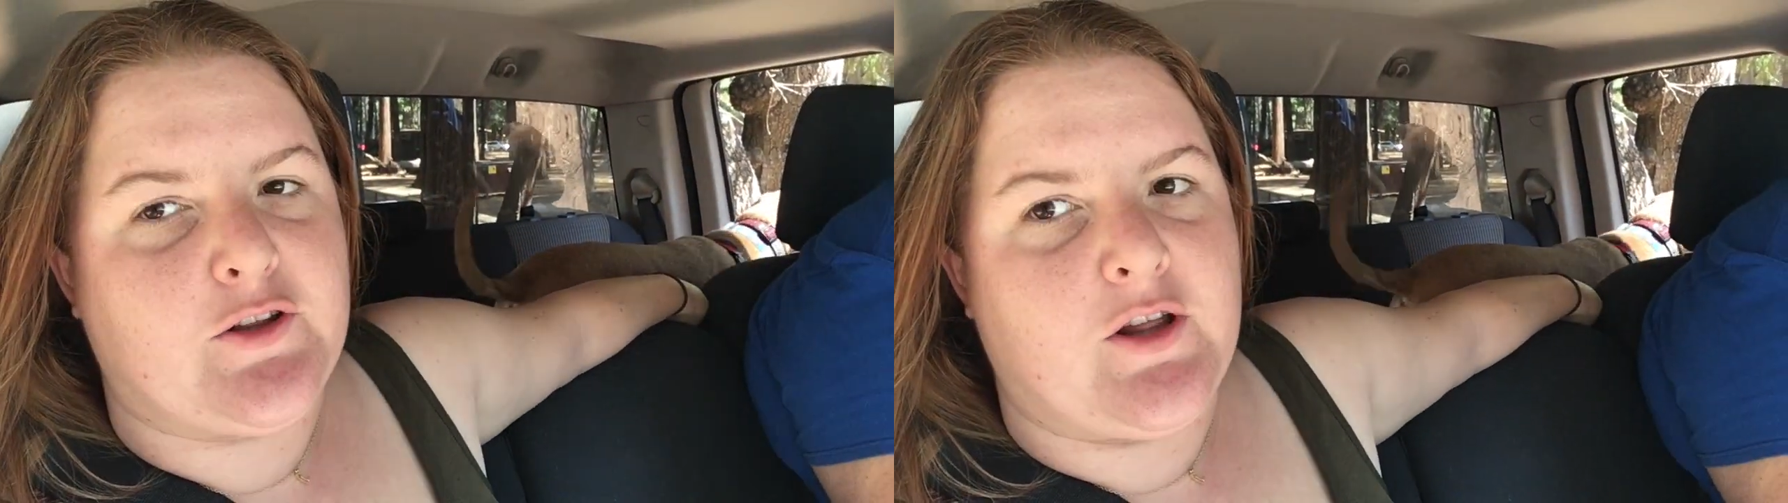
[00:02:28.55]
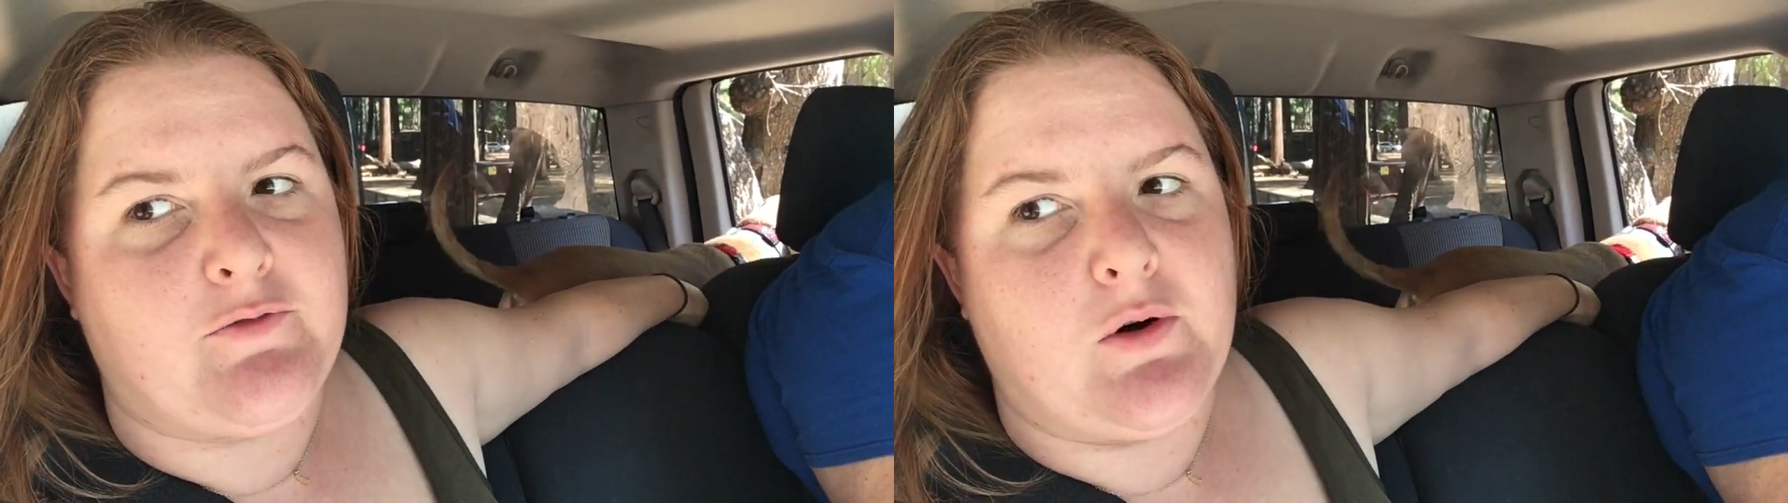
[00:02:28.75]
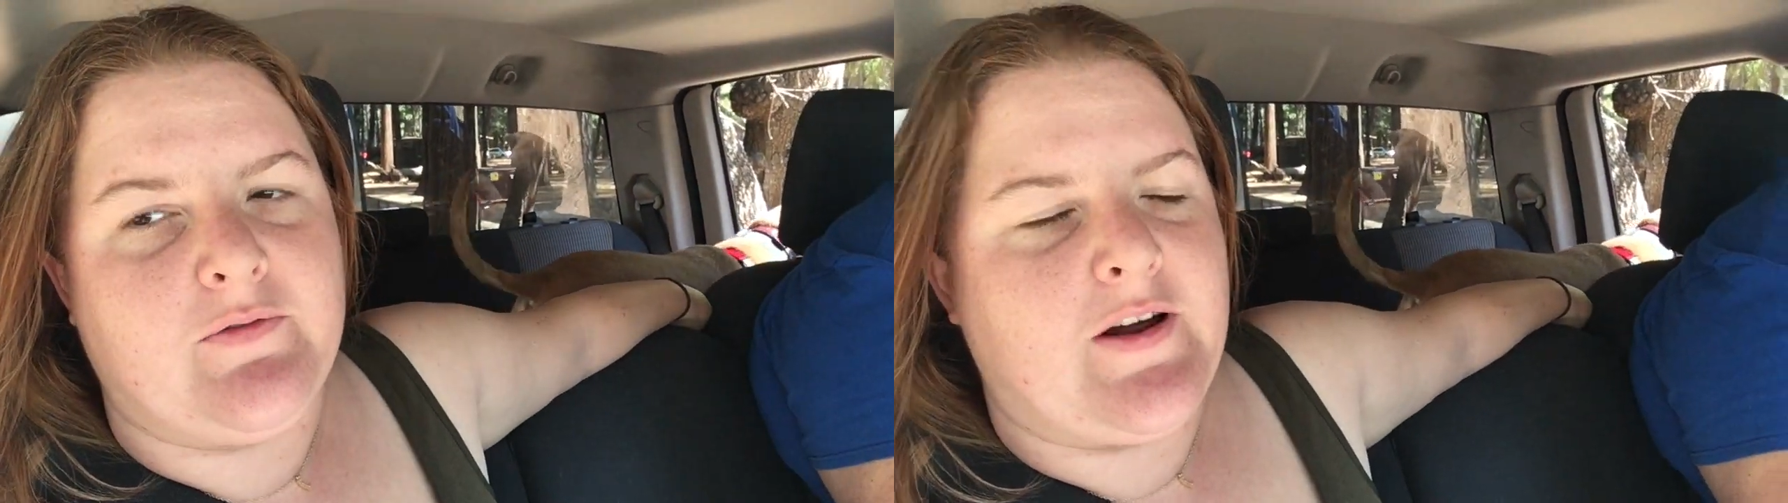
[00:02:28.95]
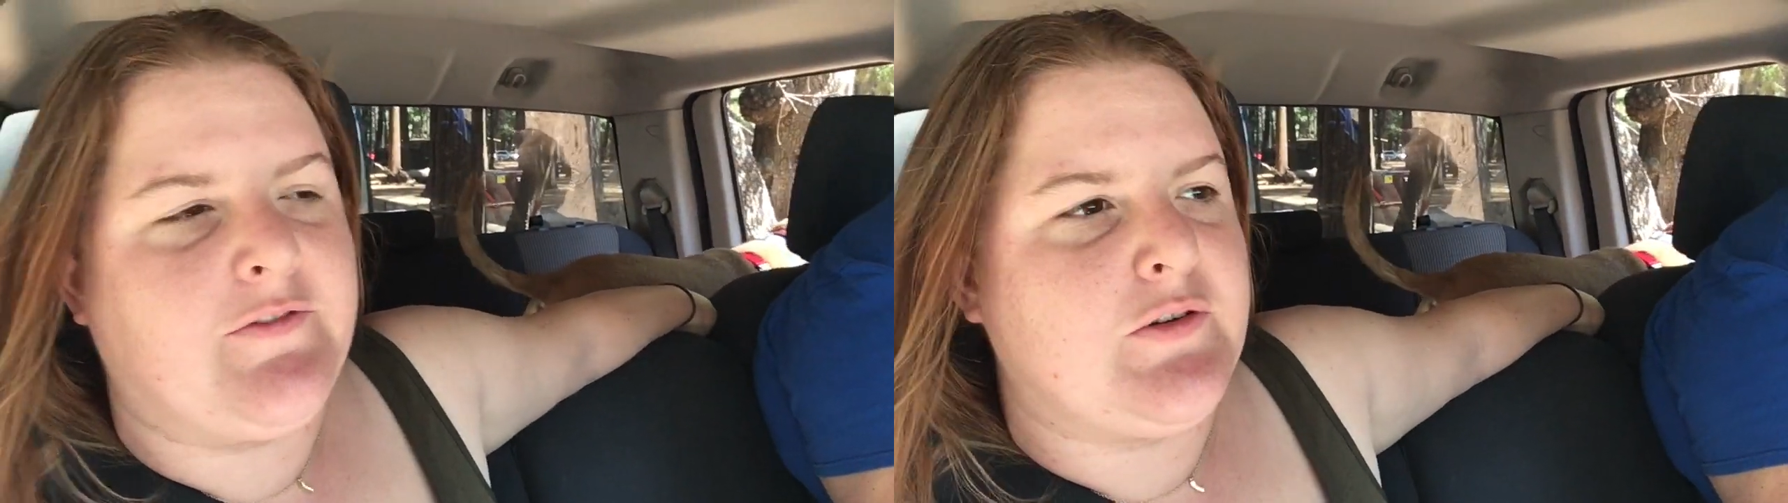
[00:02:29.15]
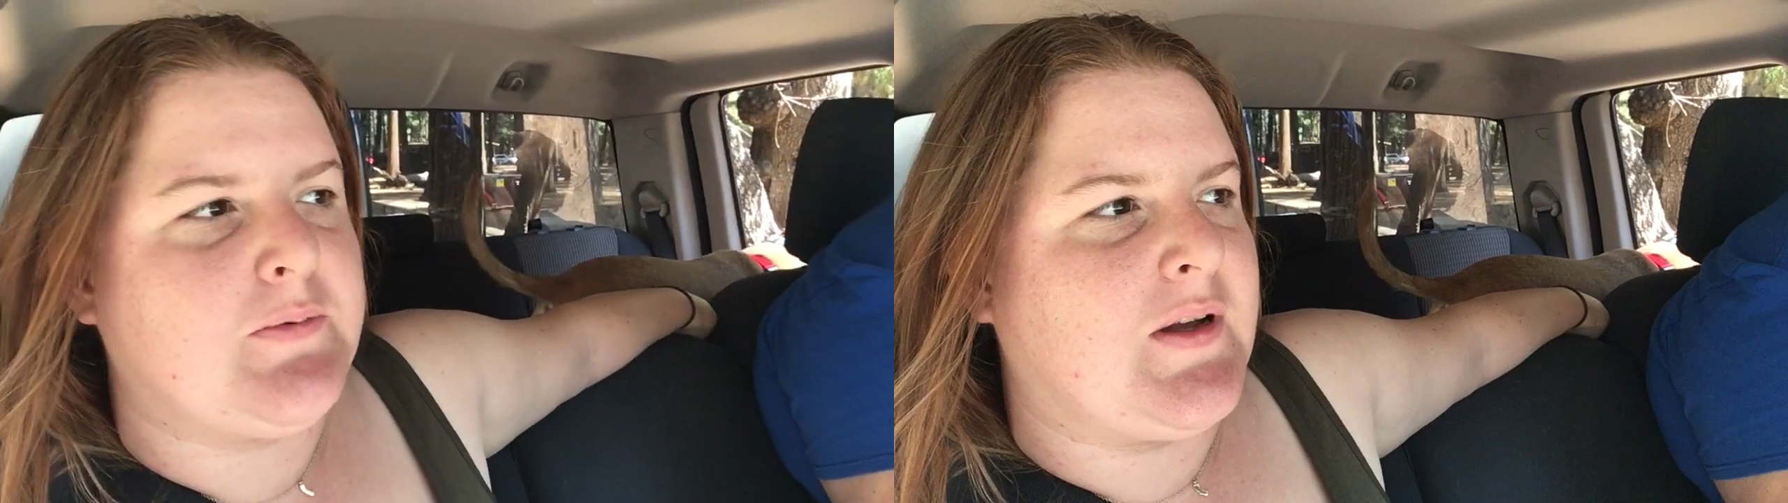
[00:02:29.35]
they're like 4 or
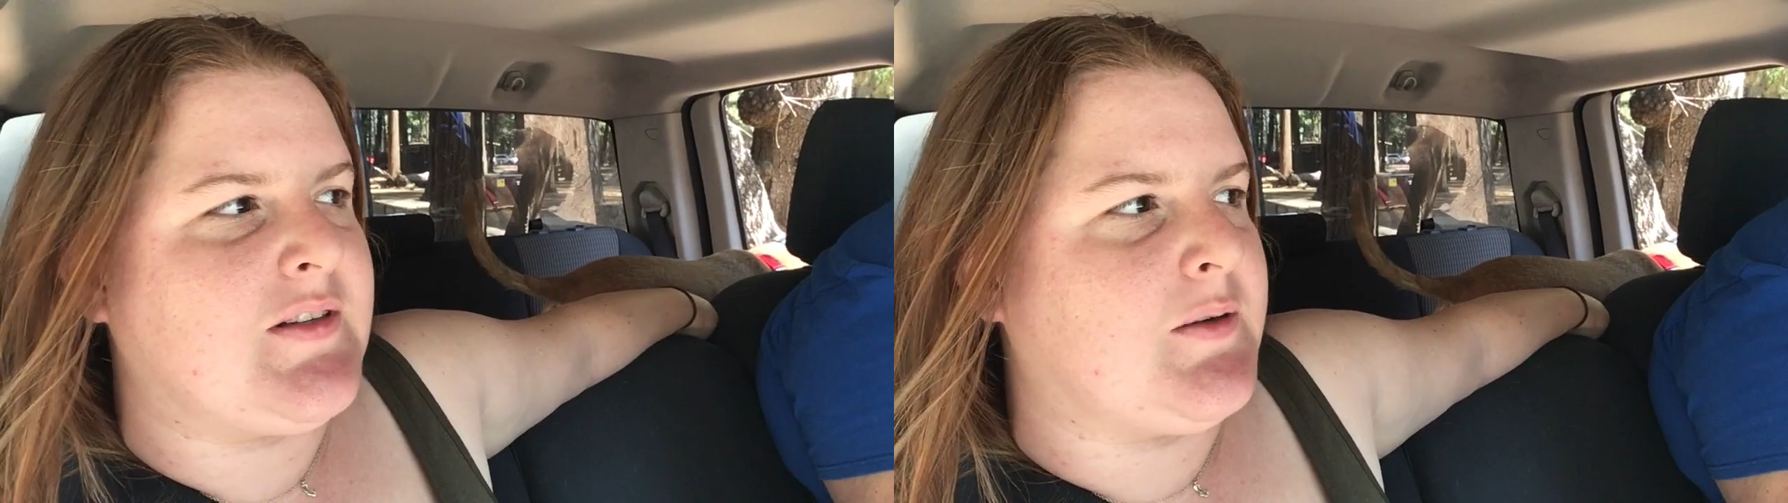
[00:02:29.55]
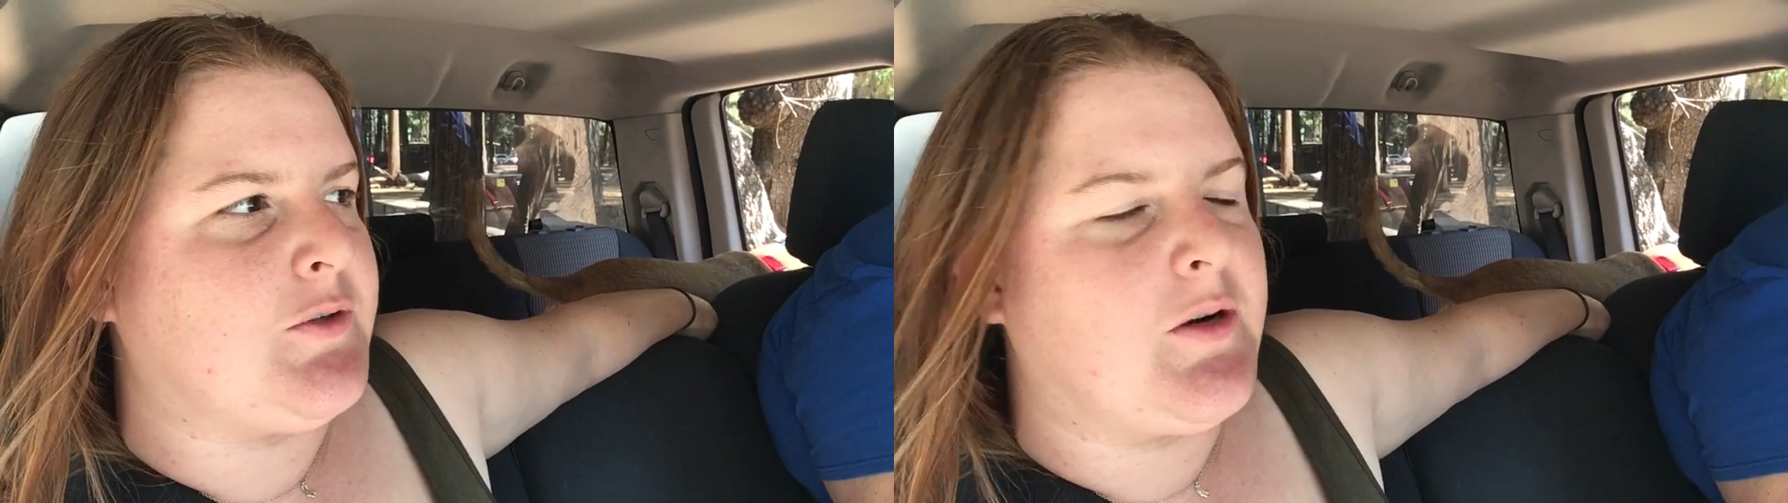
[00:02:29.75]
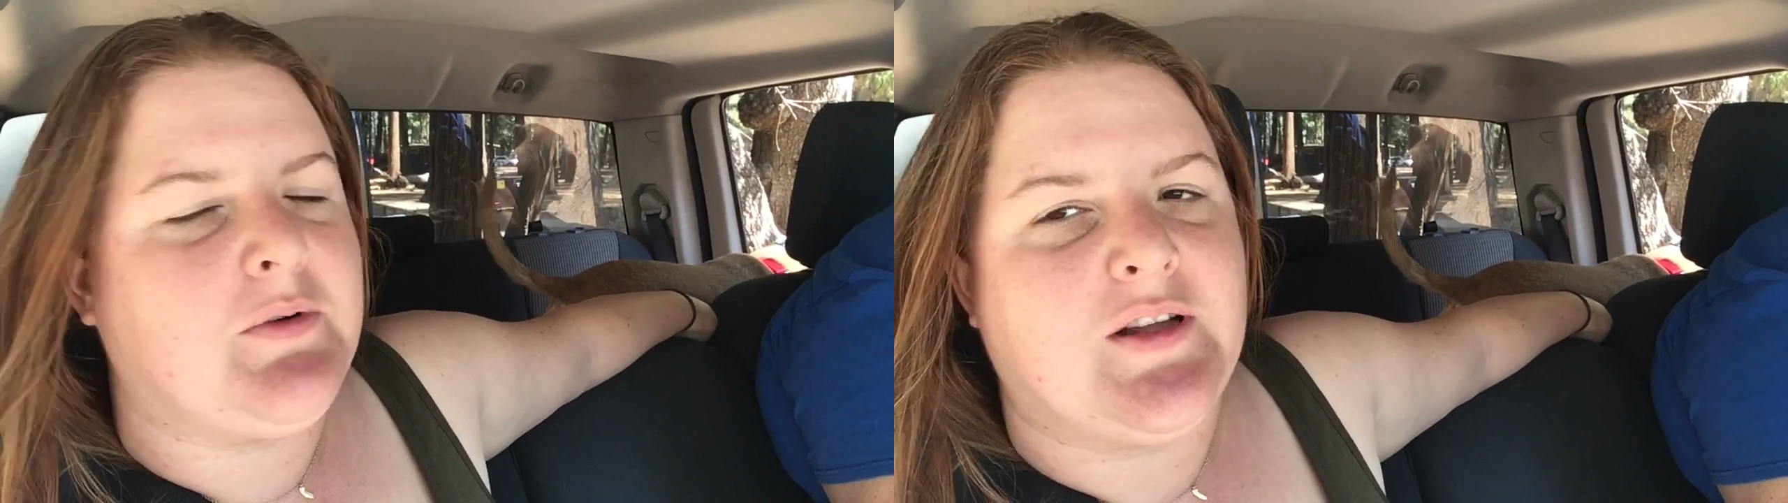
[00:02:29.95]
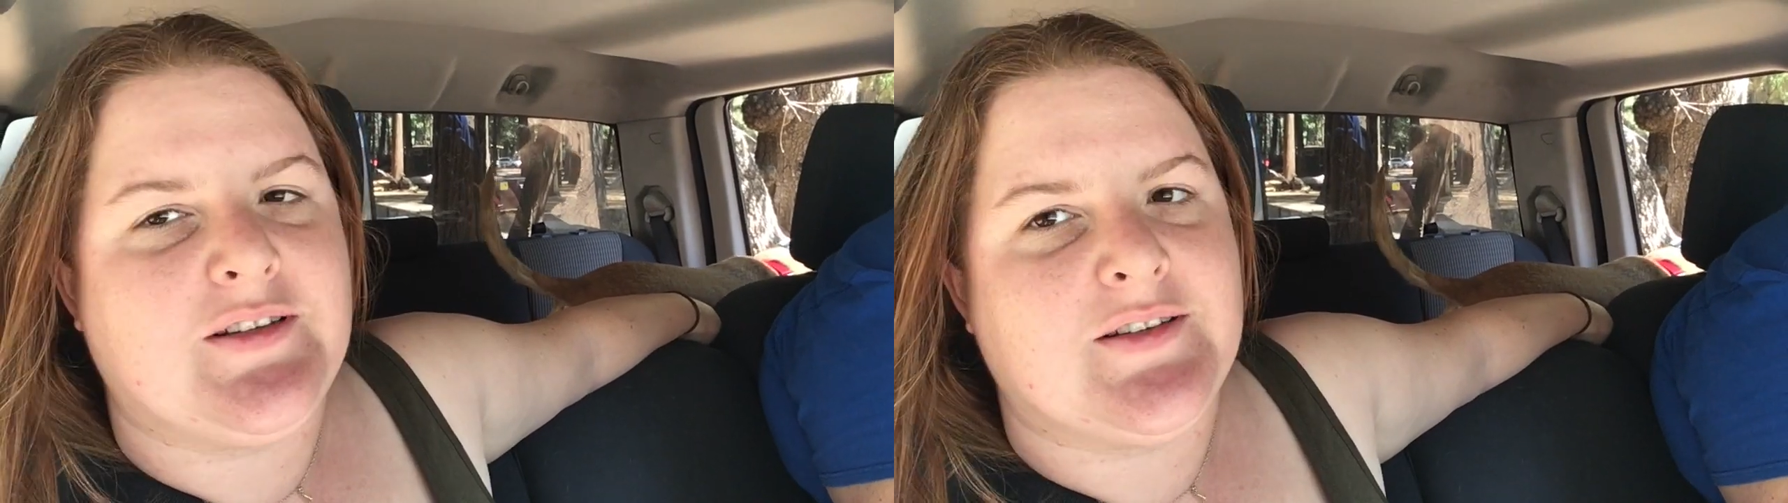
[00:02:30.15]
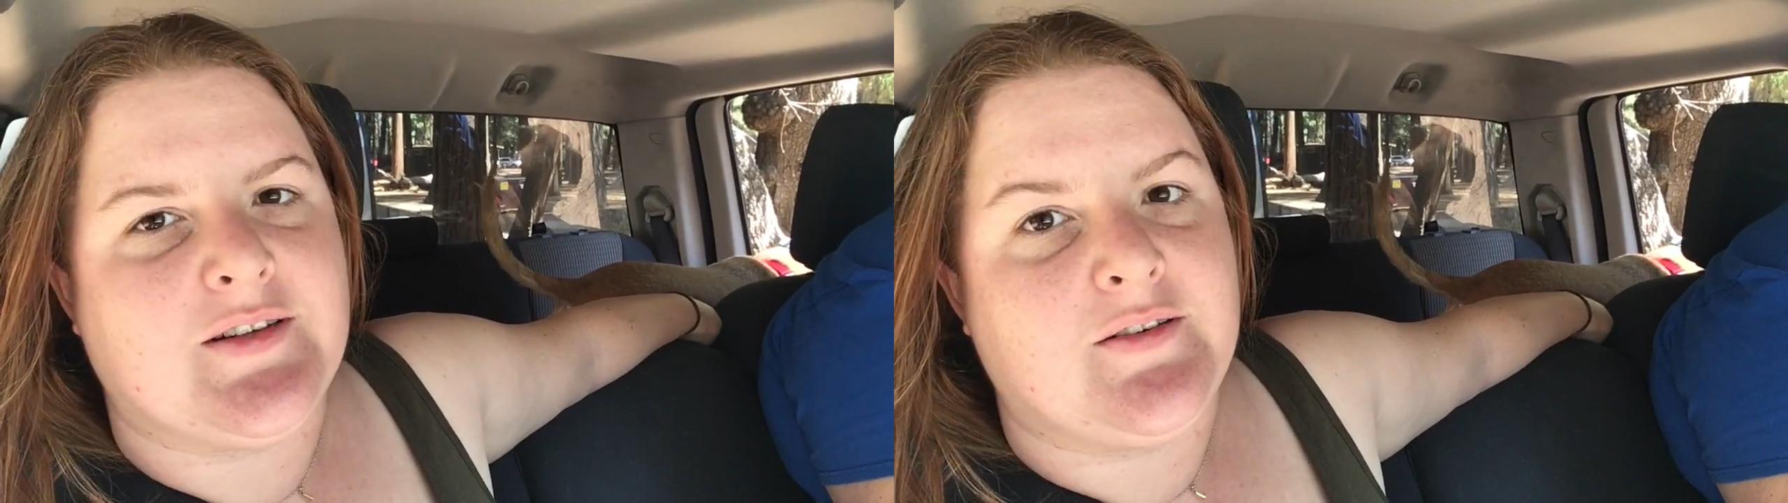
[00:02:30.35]
5-use plastic, which I realize
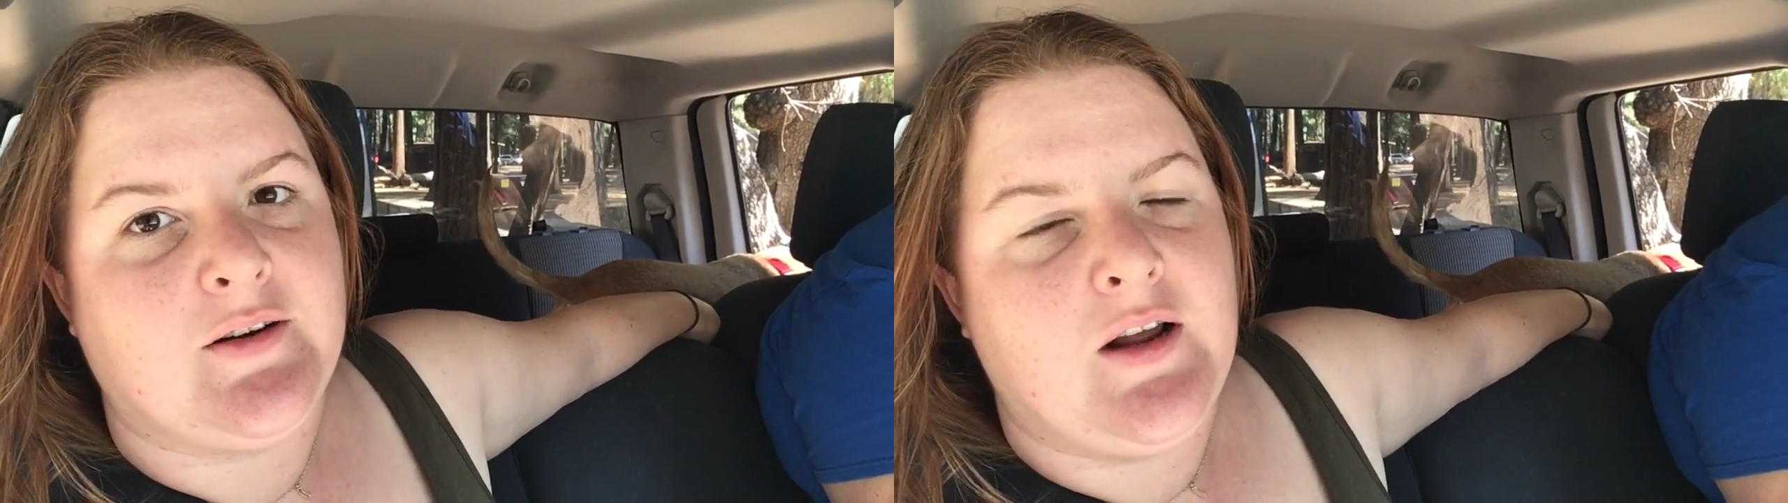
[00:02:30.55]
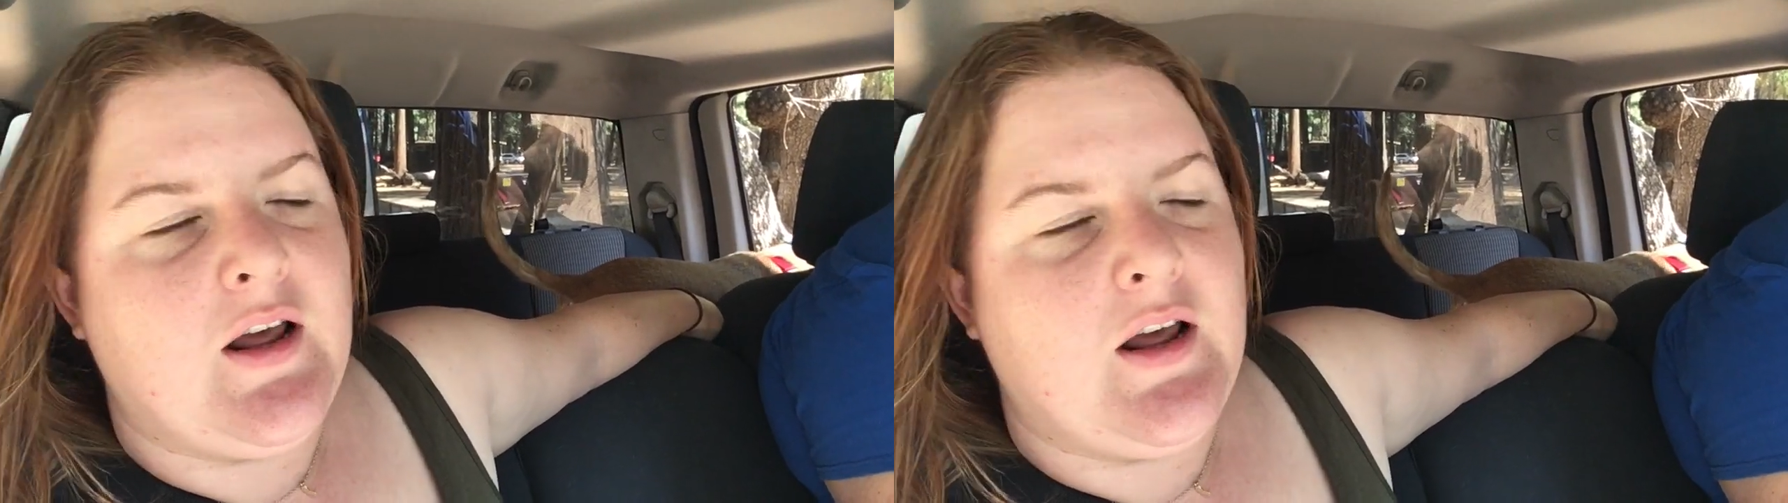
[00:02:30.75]
isn't